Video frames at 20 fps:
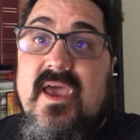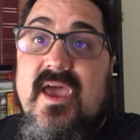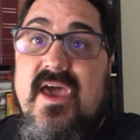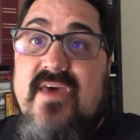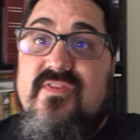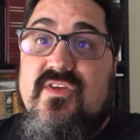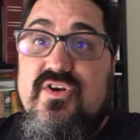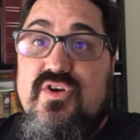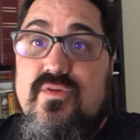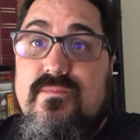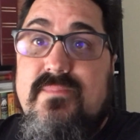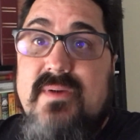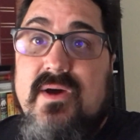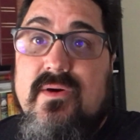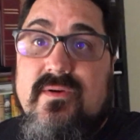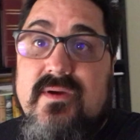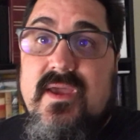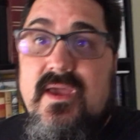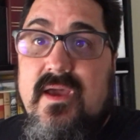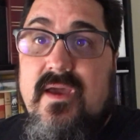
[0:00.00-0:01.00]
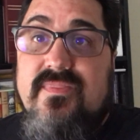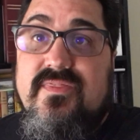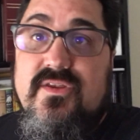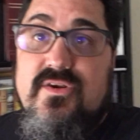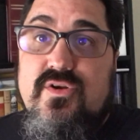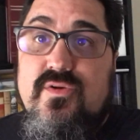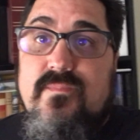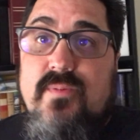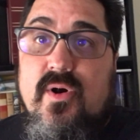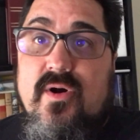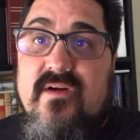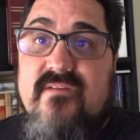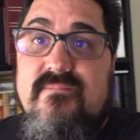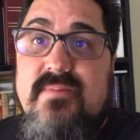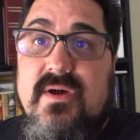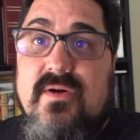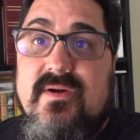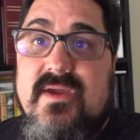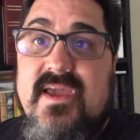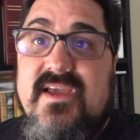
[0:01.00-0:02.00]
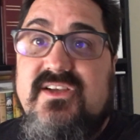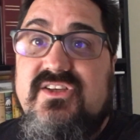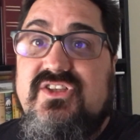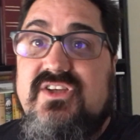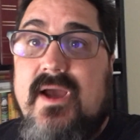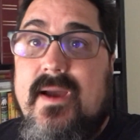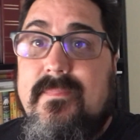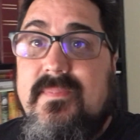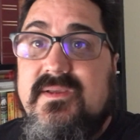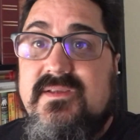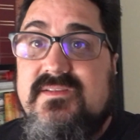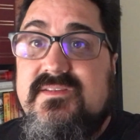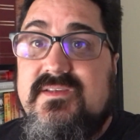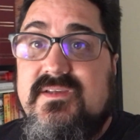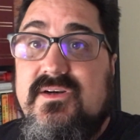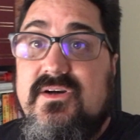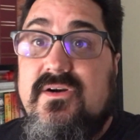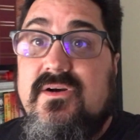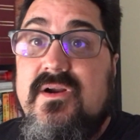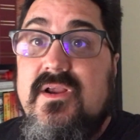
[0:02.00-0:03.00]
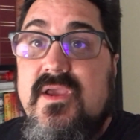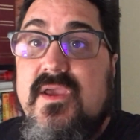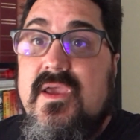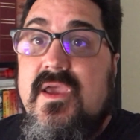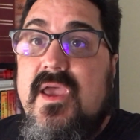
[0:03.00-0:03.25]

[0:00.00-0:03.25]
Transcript: at at the new part of Belgate Shopping Center